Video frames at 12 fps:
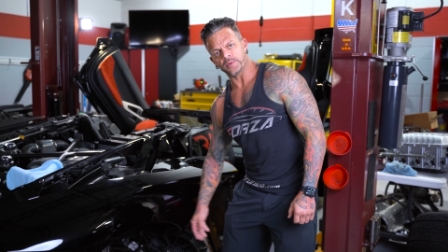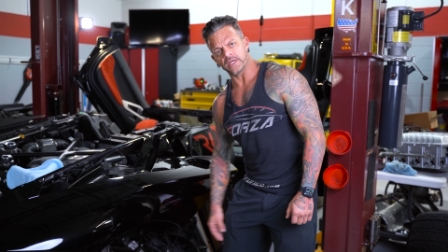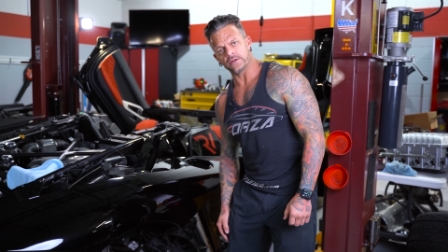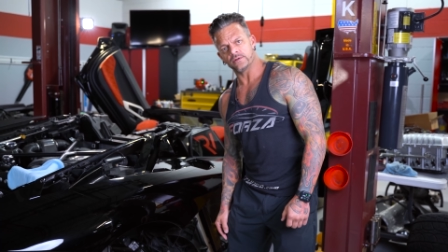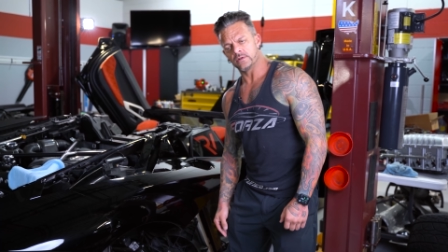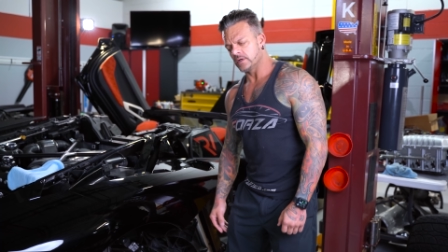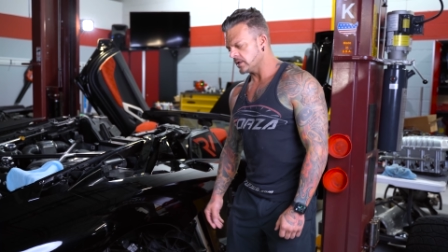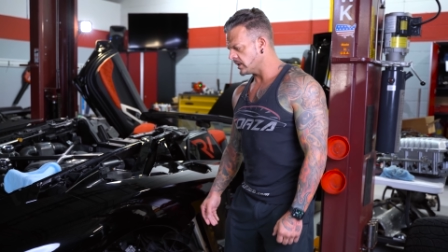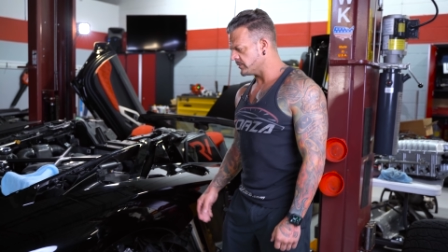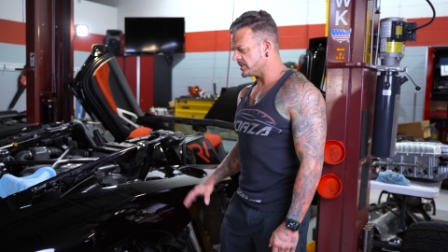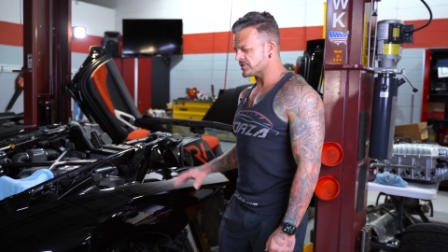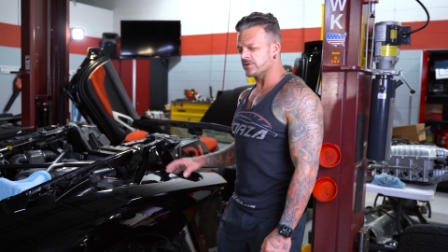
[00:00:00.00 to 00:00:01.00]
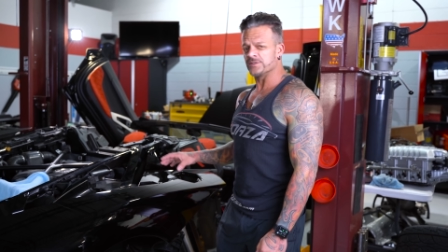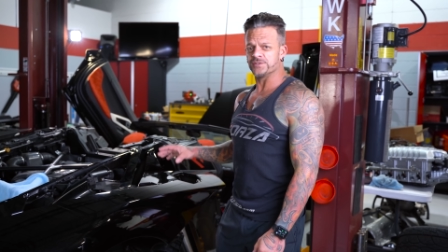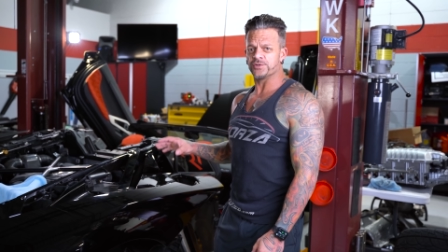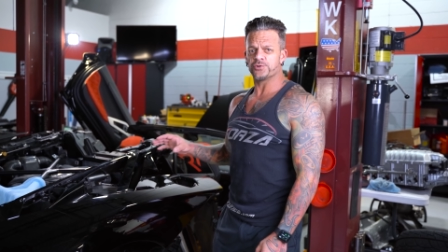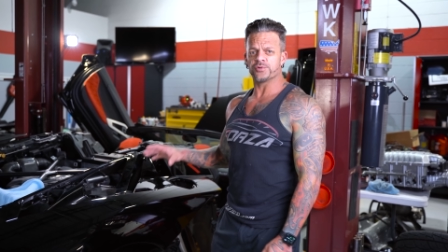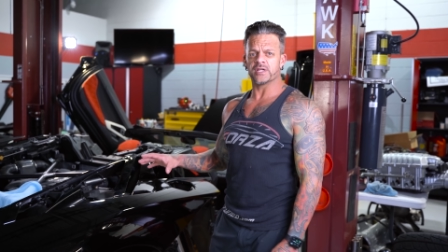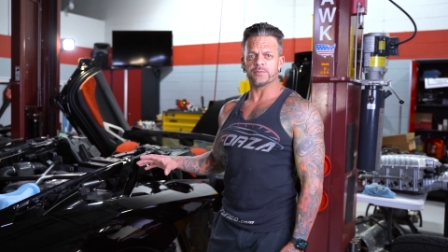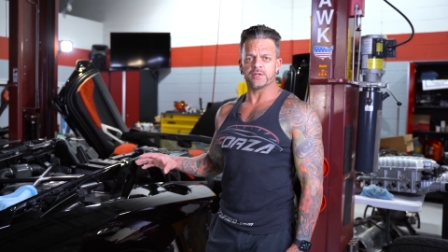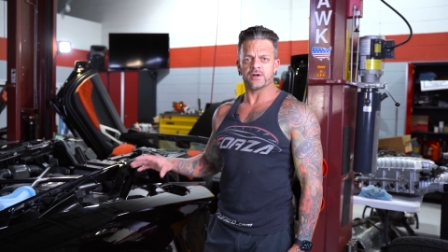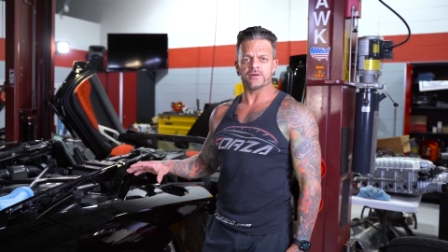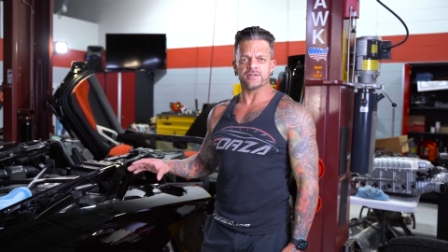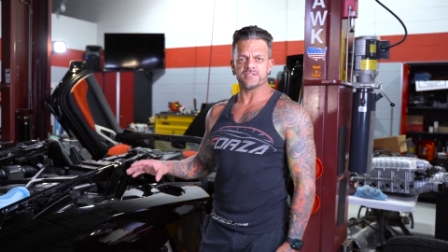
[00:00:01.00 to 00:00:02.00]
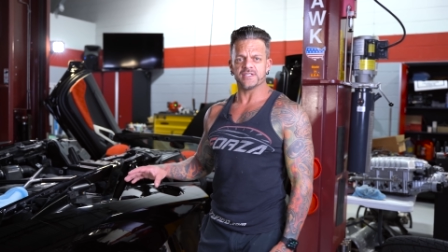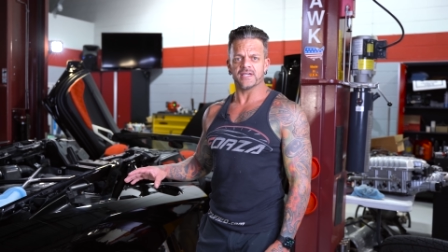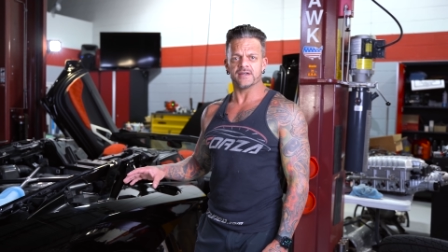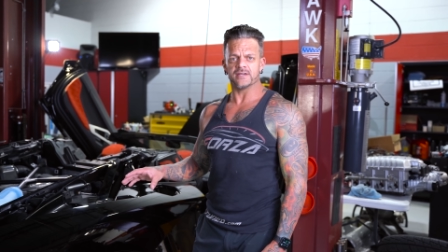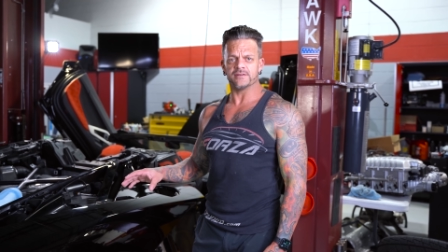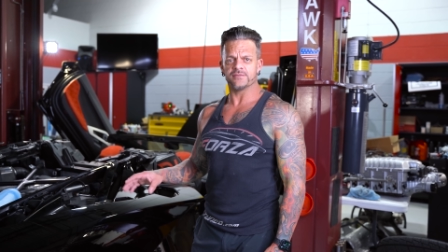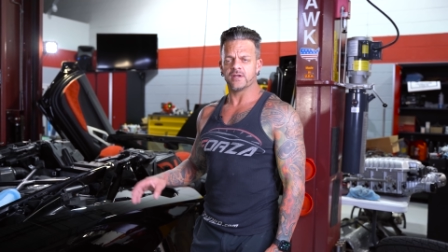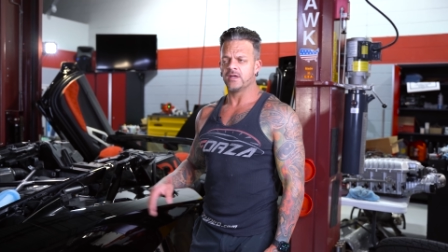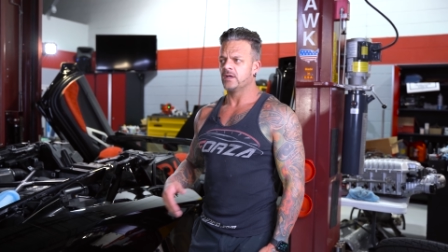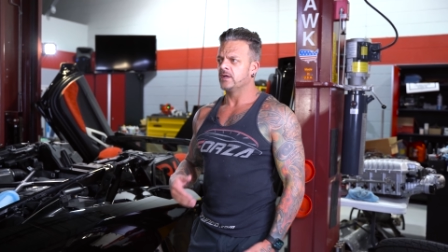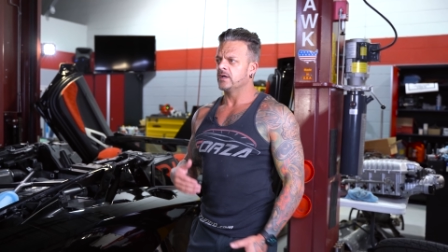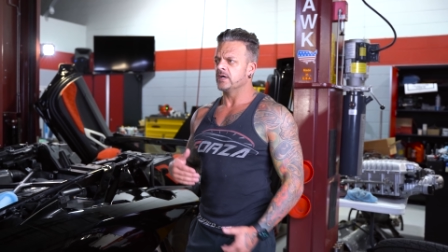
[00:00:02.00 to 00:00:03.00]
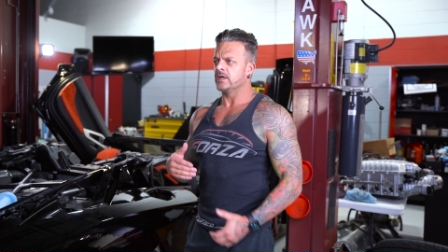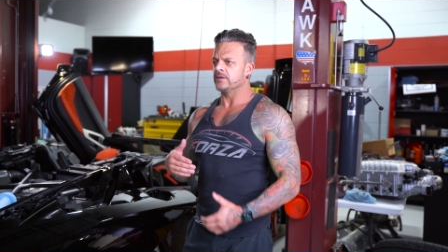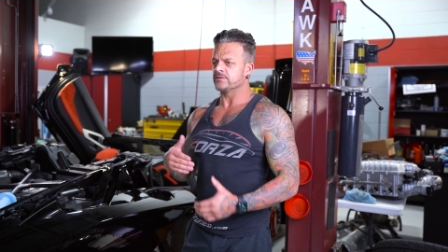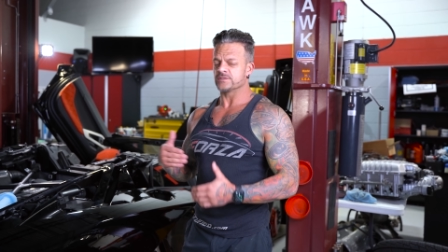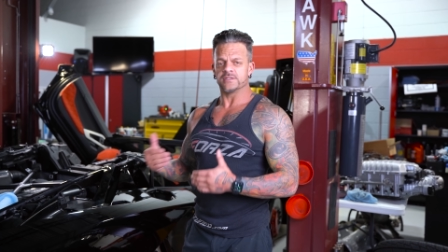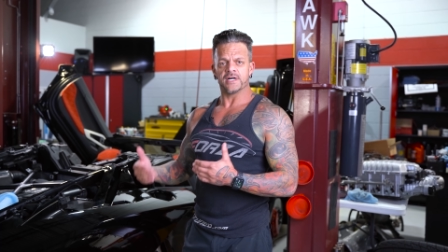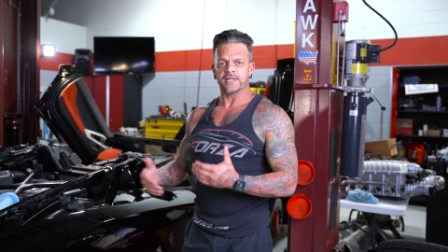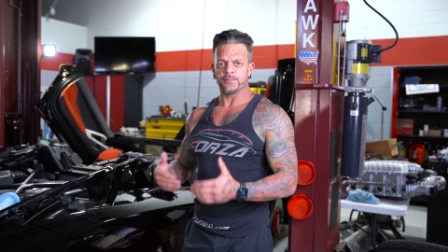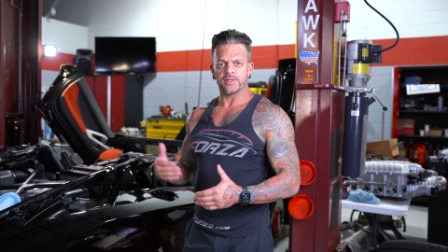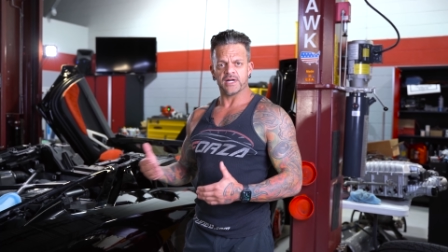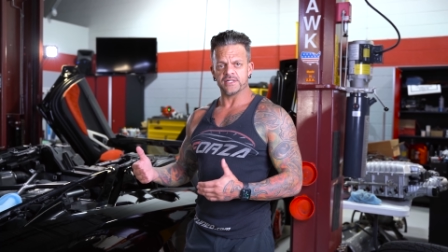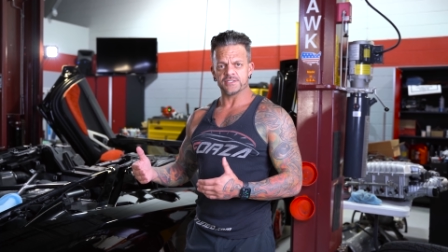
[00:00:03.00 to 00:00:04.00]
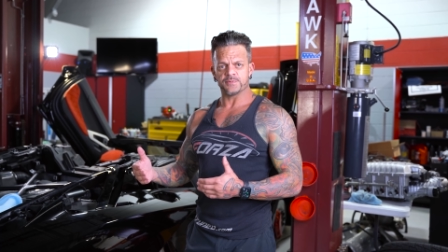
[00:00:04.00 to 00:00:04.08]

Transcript: panel. Um, these cars are incredibly hard to see out of. Uh, there's a lot of blind